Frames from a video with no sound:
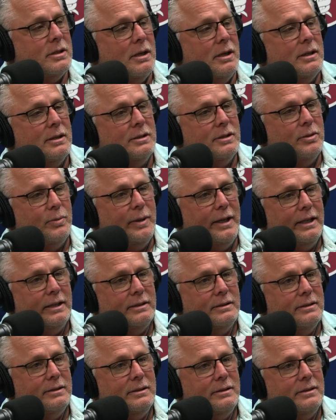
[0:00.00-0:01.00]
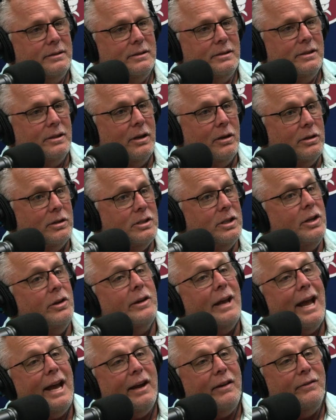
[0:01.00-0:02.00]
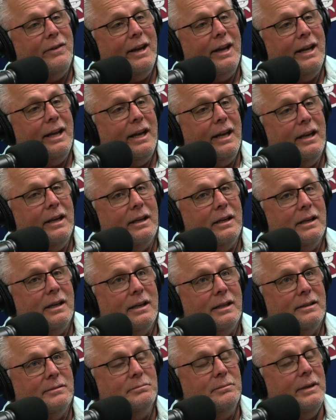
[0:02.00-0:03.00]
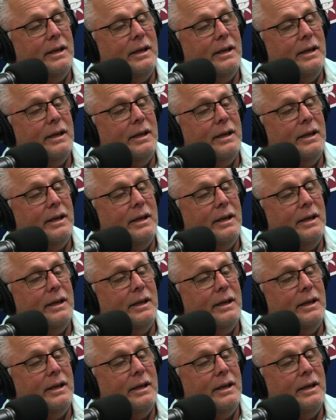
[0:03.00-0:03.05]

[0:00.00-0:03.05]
Uh, do we do, do you have any um,